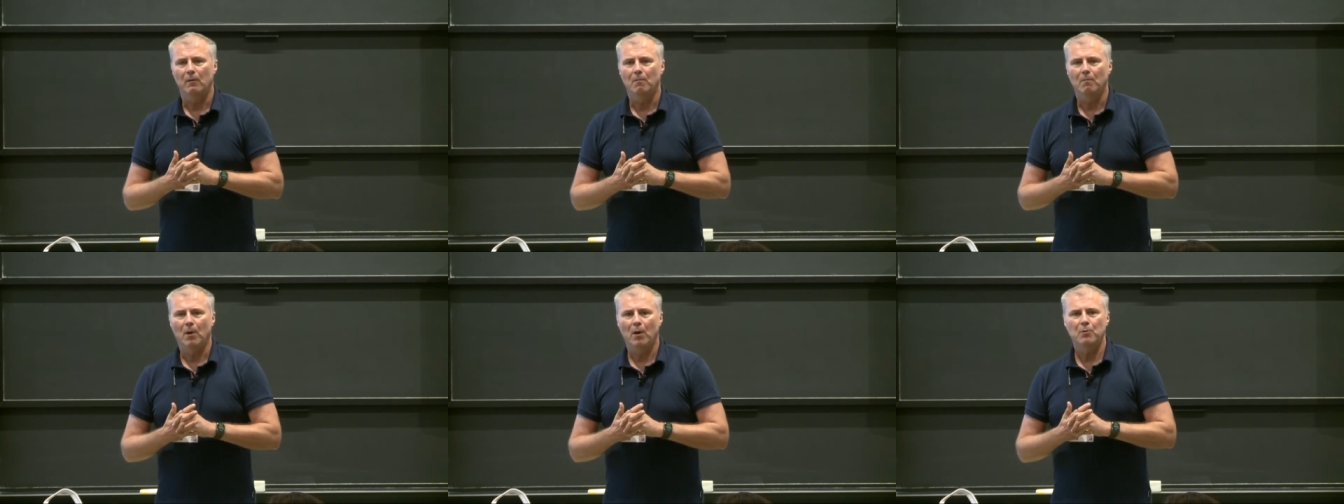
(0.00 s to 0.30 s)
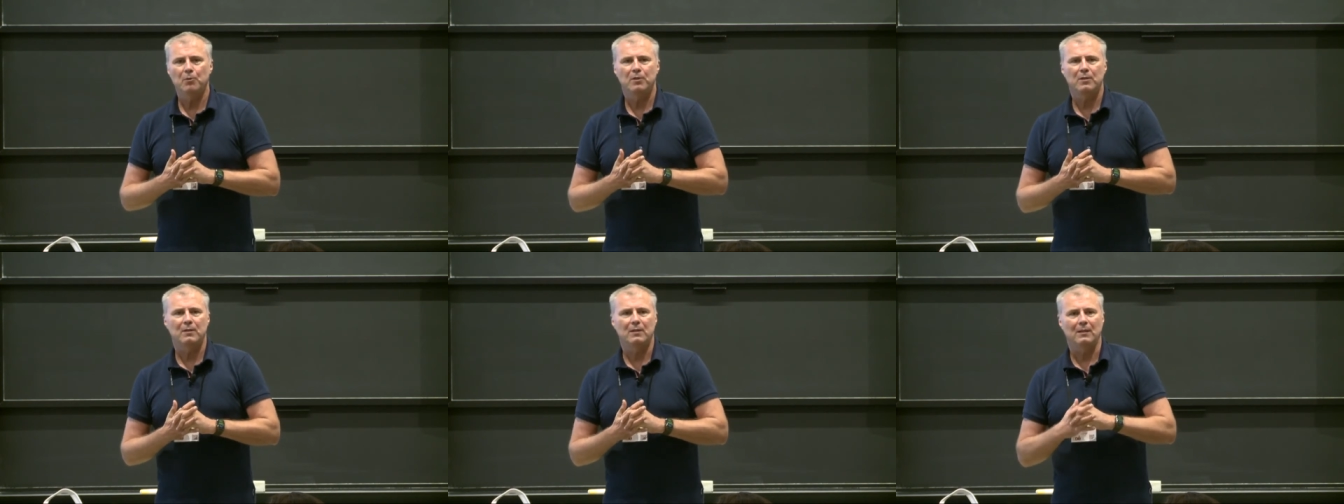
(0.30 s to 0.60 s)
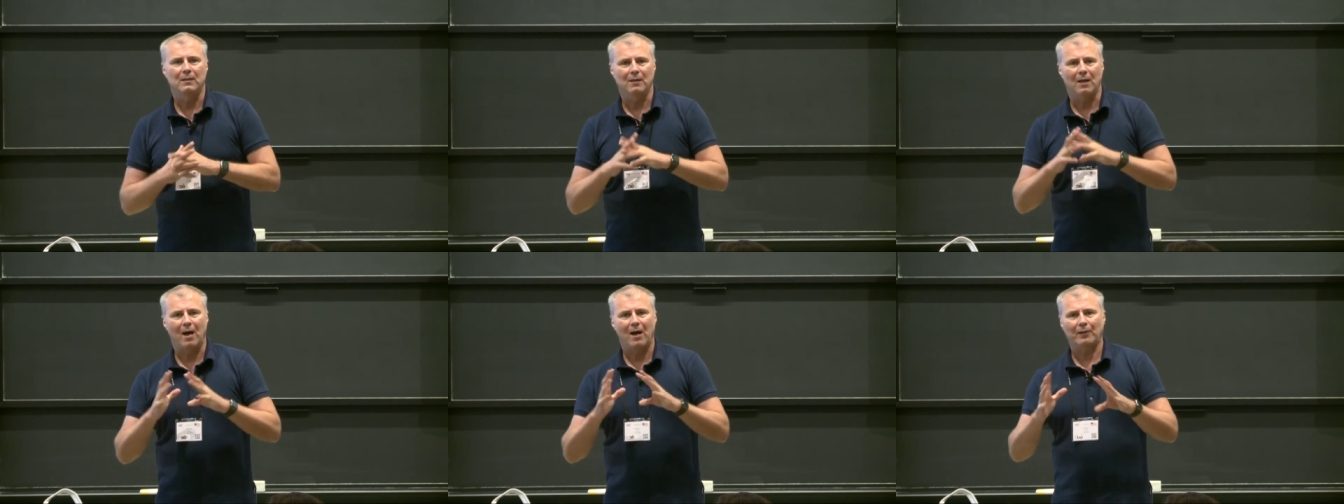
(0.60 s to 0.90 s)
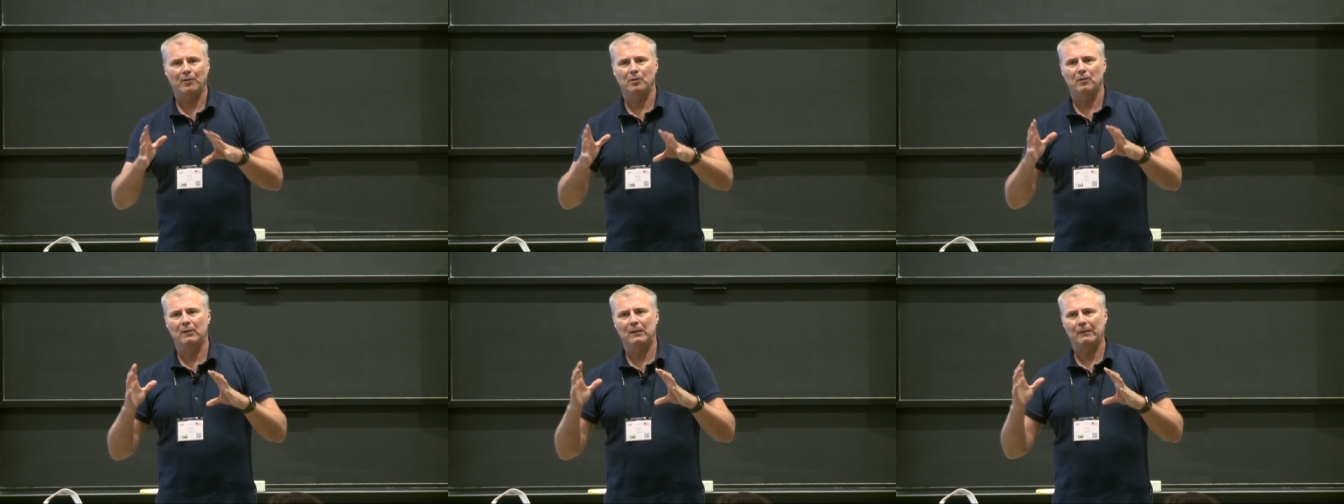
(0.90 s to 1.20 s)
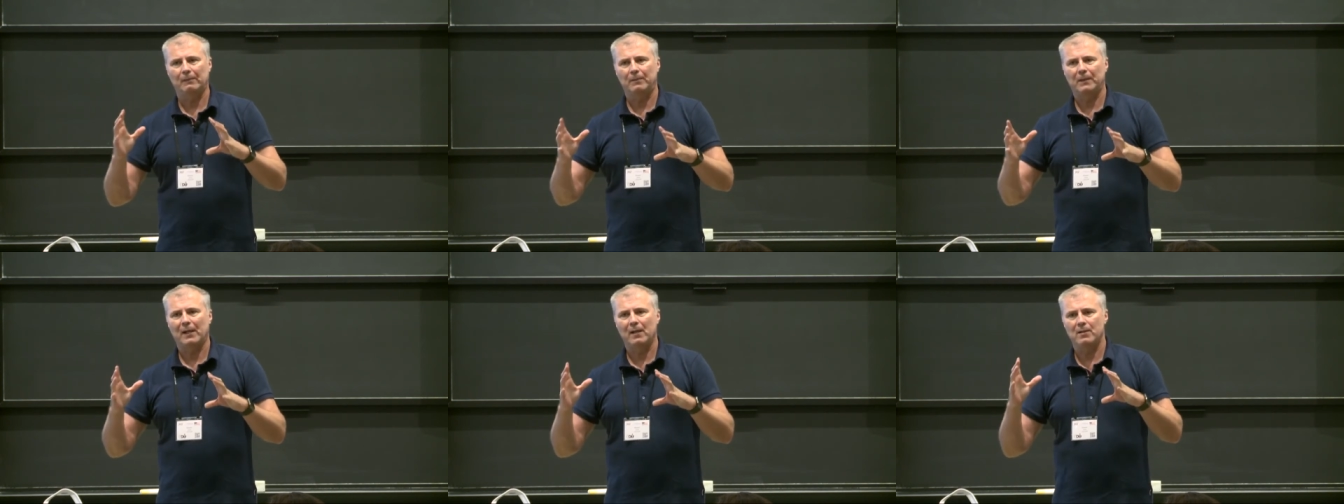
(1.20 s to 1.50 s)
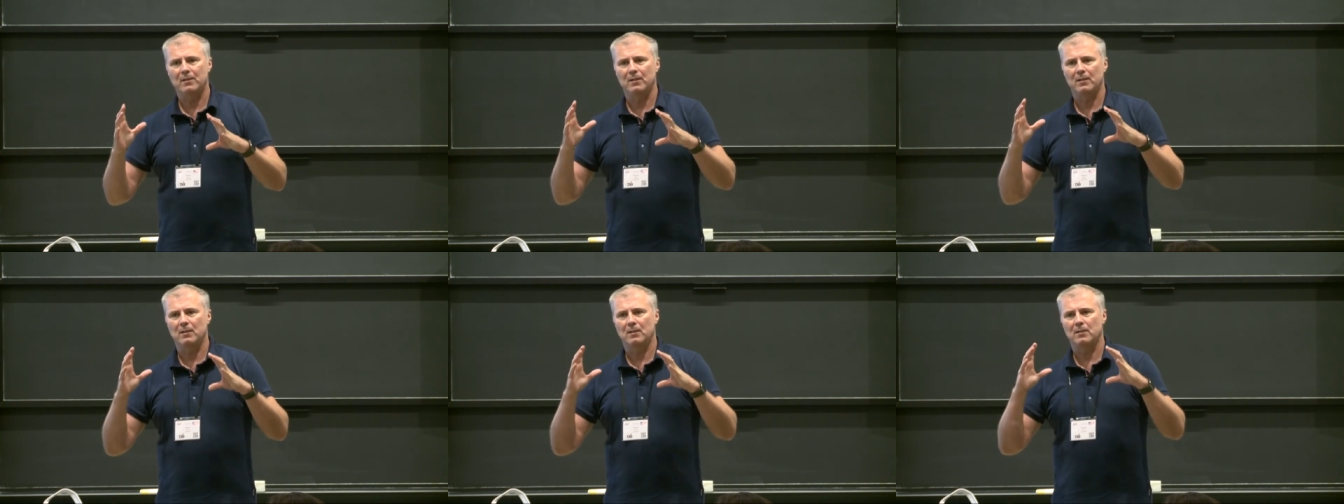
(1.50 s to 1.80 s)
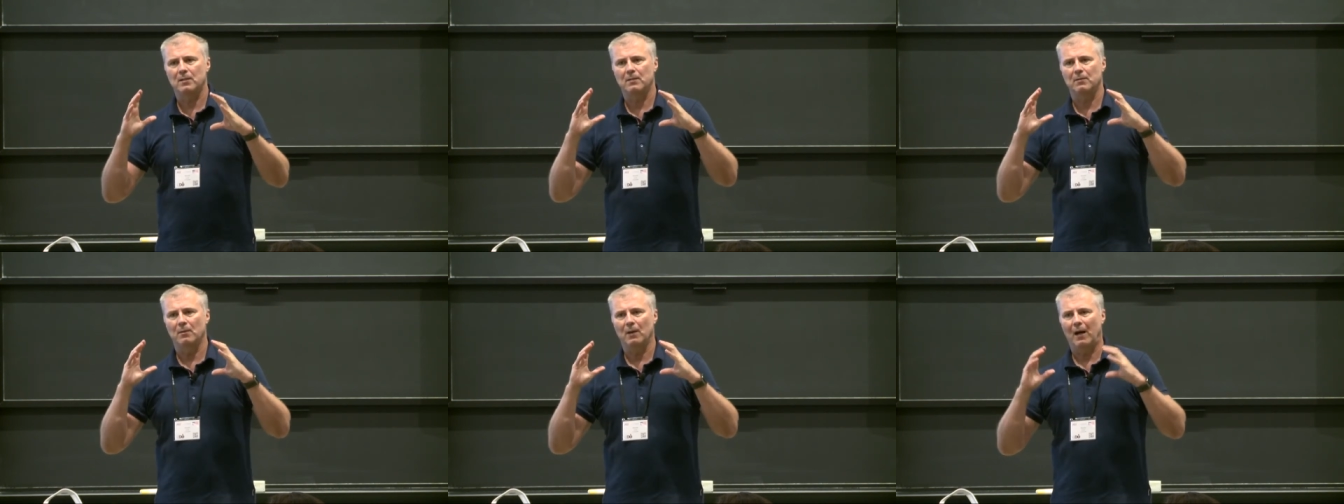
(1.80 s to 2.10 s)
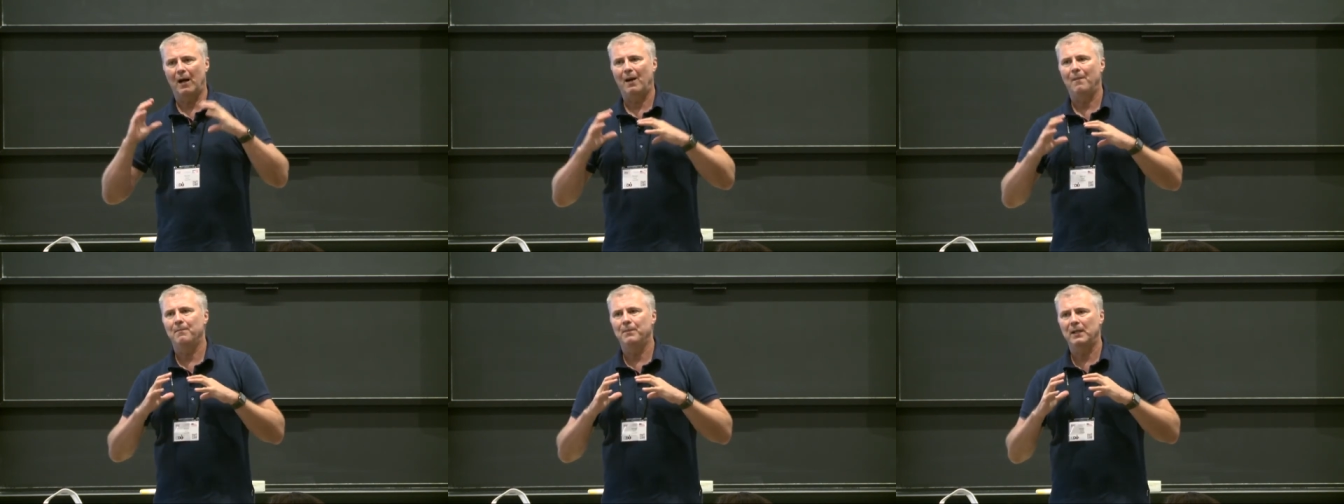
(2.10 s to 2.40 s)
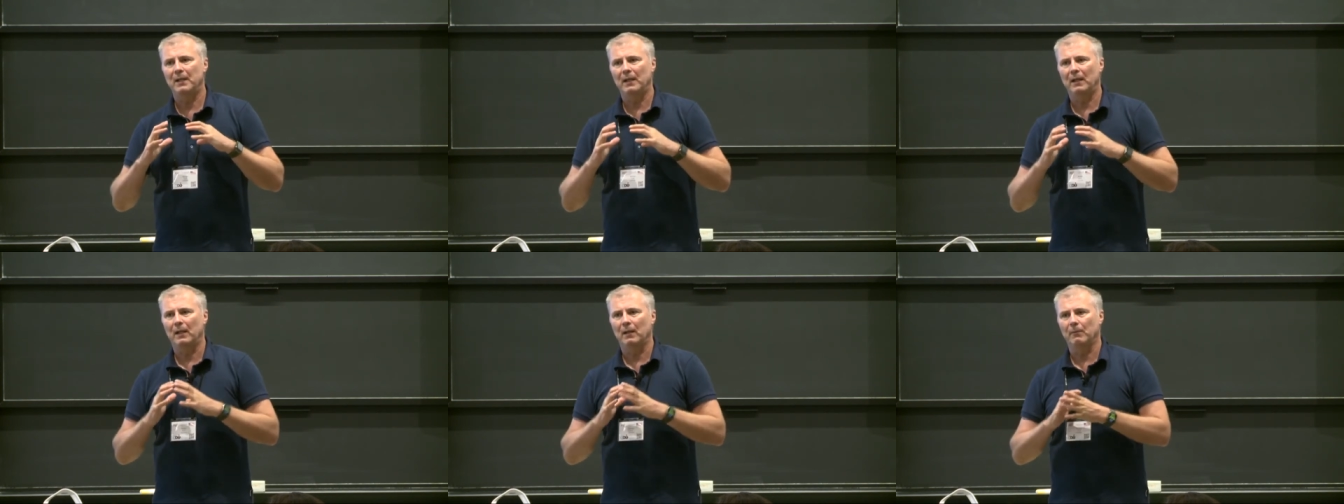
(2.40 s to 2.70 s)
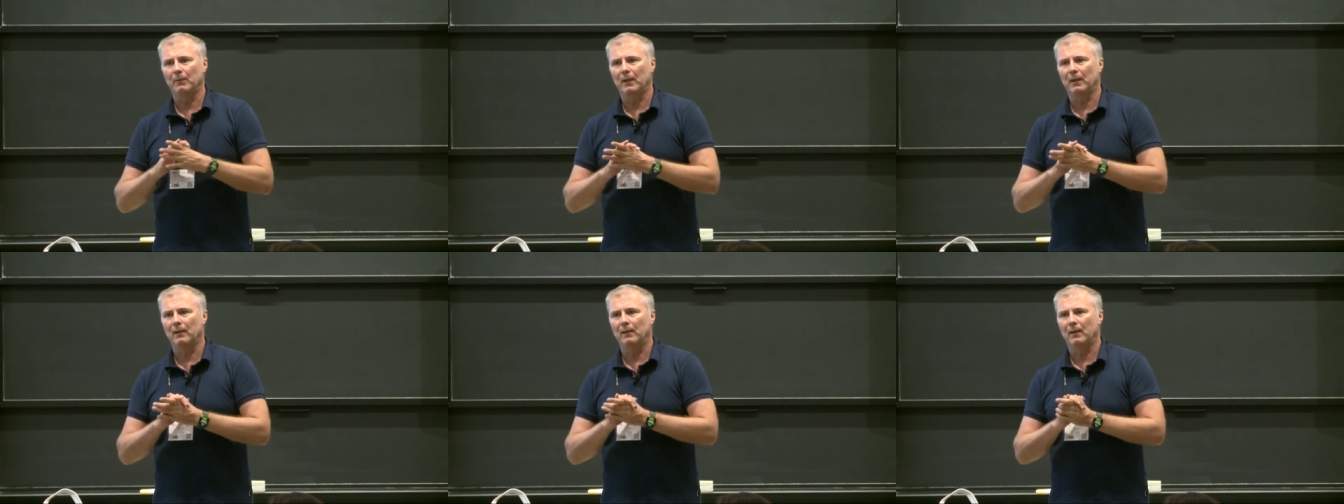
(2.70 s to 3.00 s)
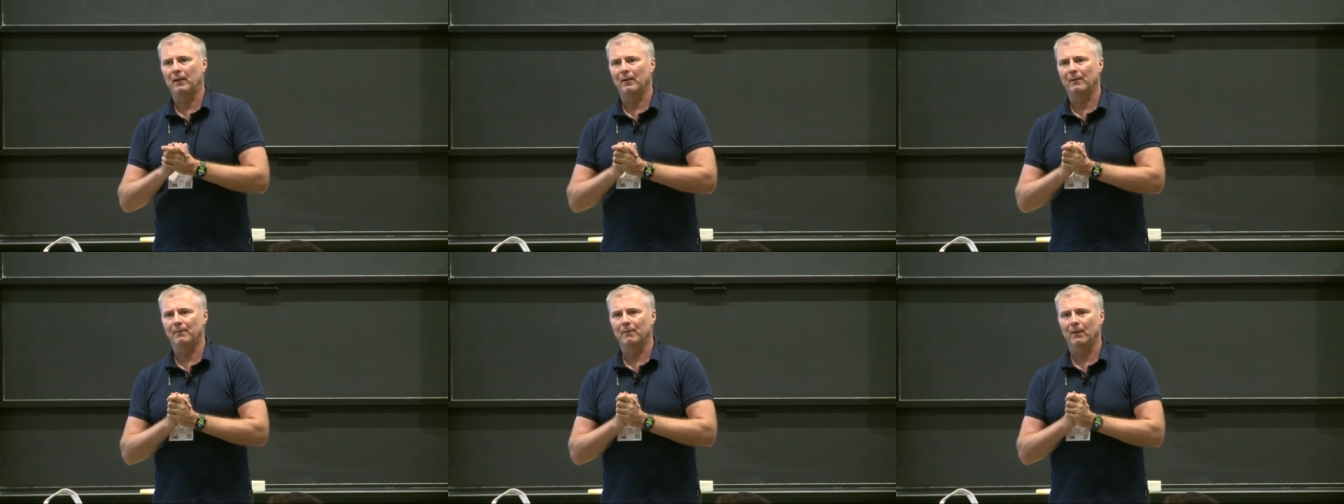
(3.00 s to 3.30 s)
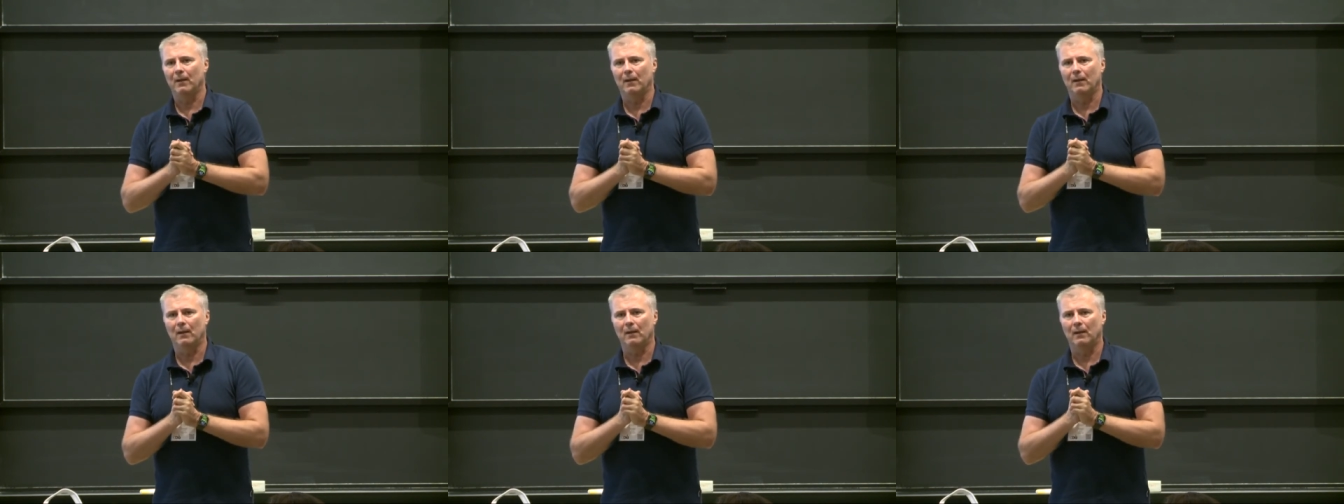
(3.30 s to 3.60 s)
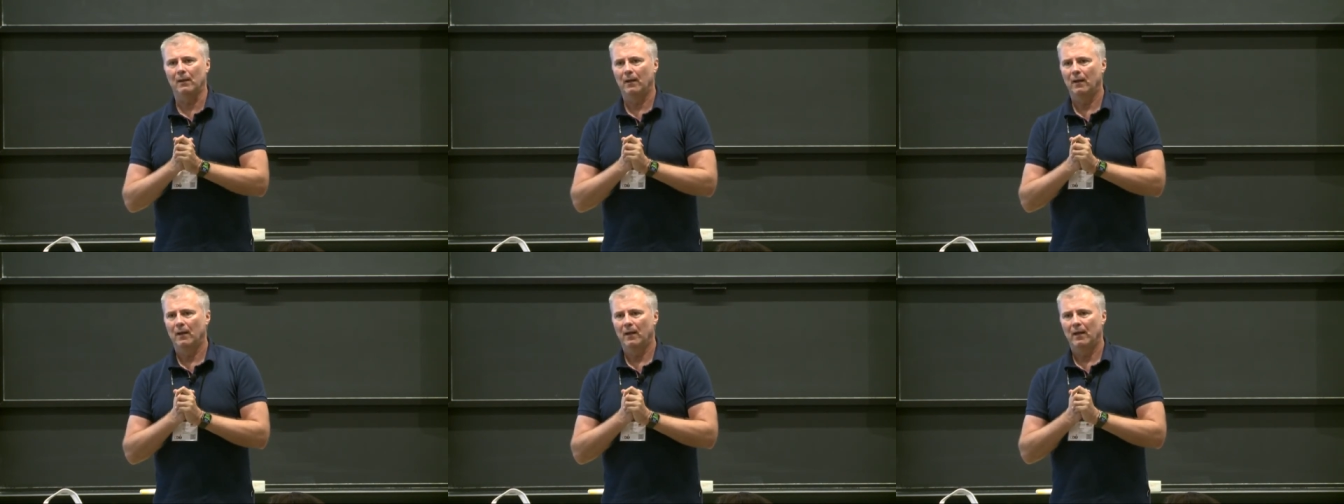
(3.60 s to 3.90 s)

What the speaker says: most large enterprises I'm dealing with have